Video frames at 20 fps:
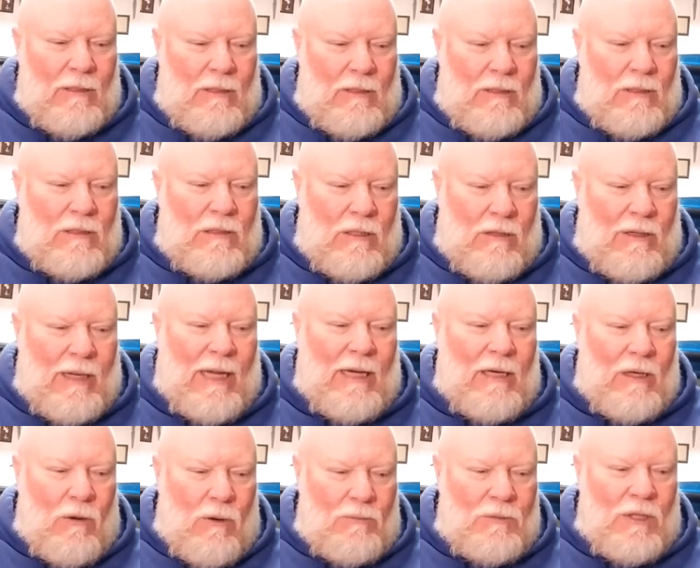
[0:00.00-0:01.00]
So I had to
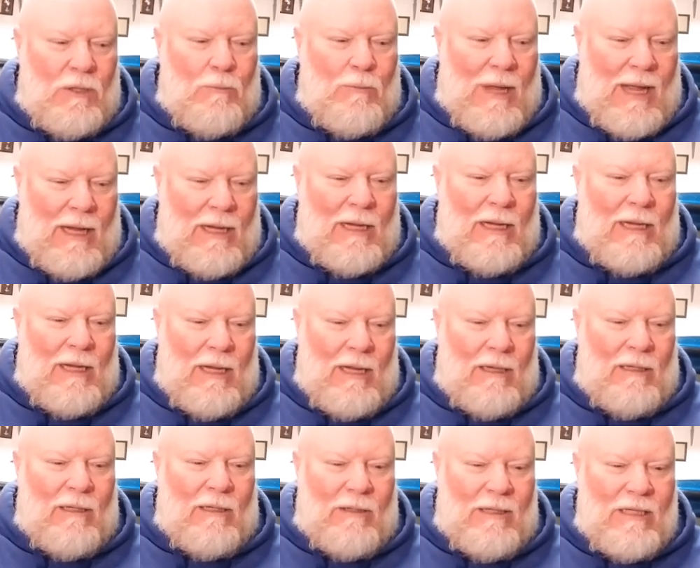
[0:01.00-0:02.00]
go up to the bank
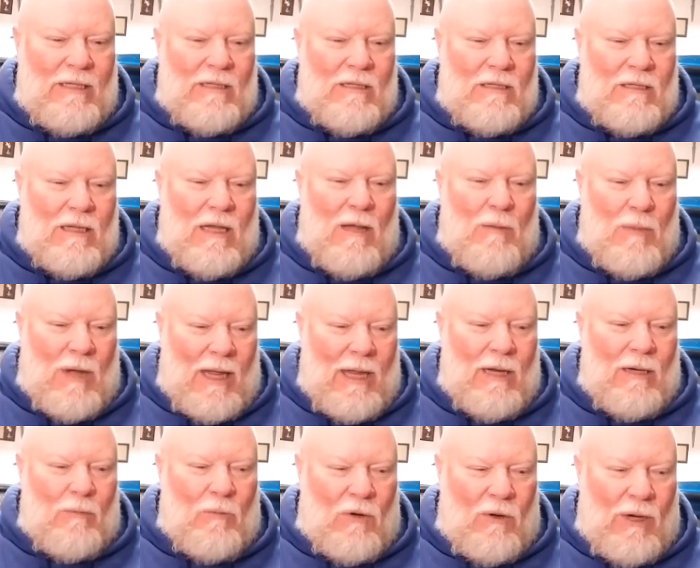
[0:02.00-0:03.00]
again. At least this time I
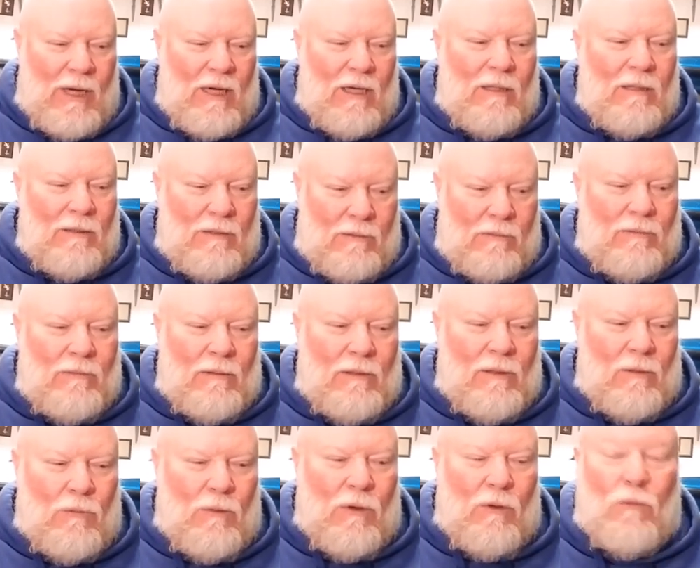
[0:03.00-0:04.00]
had a marina and
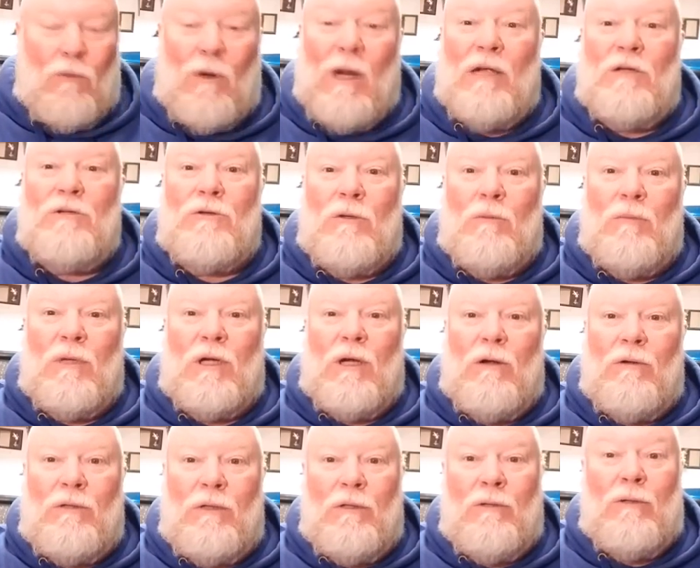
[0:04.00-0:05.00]
a real restroom to go
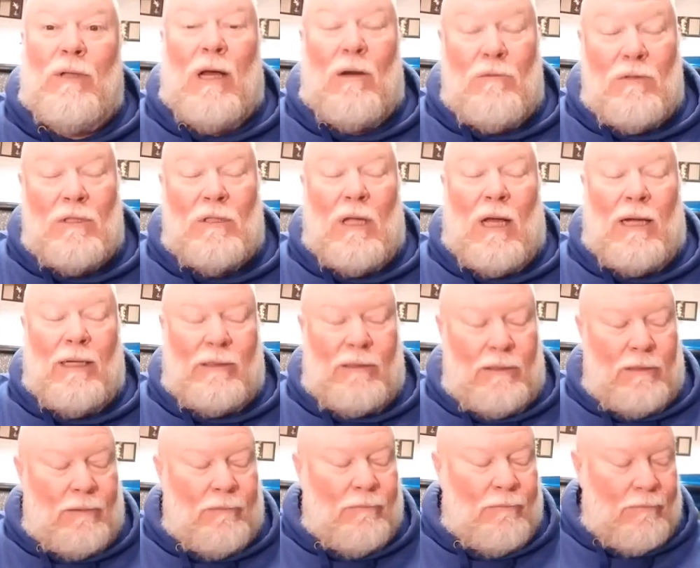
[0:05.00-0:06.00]
to. That was
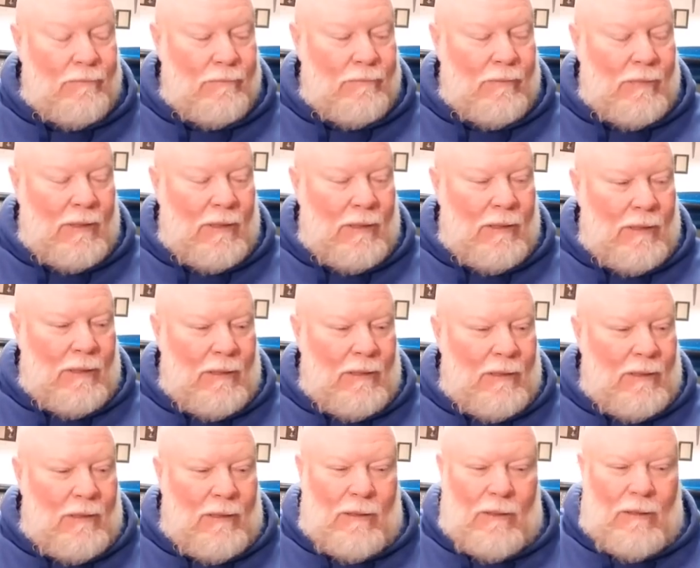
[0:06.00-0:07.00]
nice.
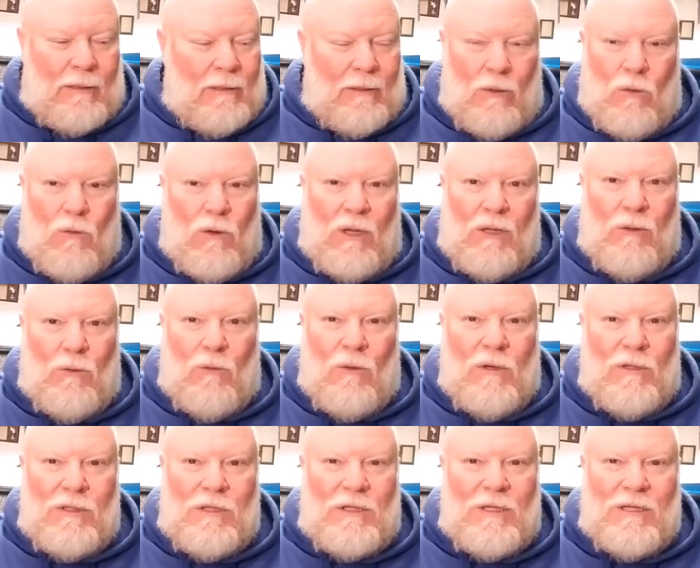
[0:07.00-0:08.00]
Going in the
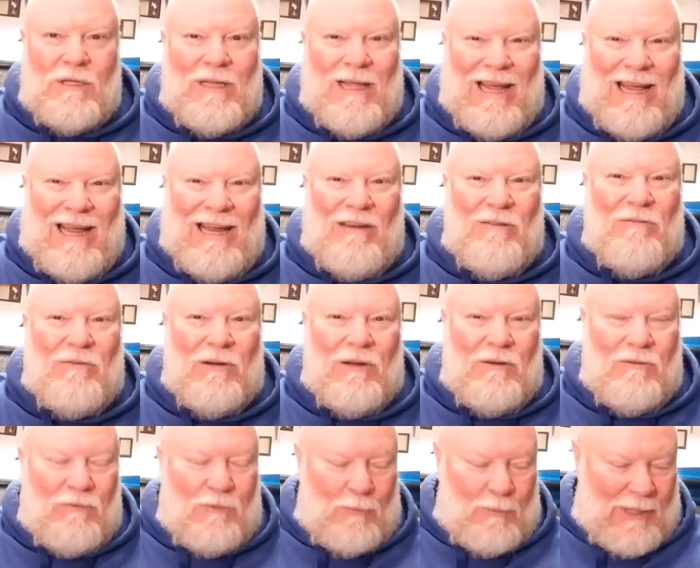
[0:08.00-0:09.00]
woods just ain't
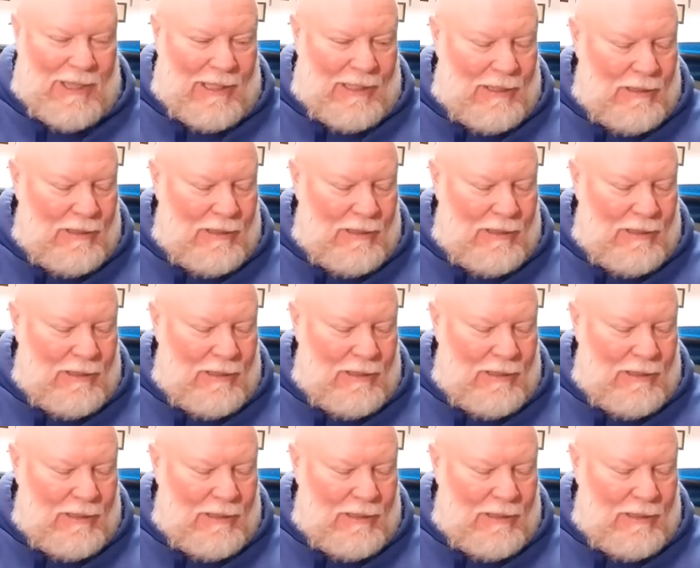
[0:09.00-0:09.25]
fun for me.